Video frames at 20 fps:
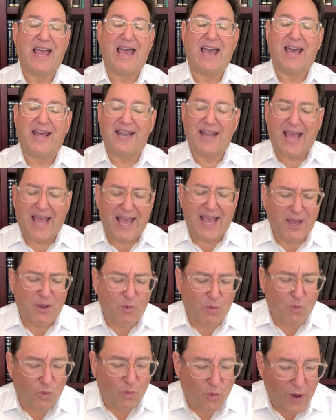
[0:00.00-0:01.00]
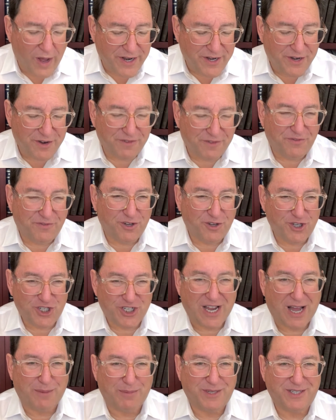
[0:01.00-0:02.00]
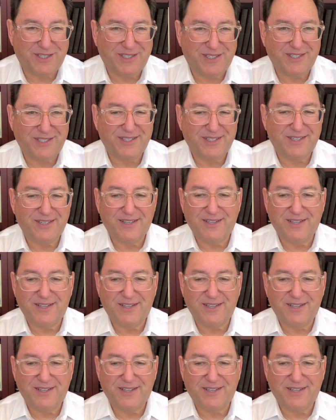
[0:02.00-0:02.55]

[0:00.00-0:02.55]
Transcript: and a wonderful Shabbos.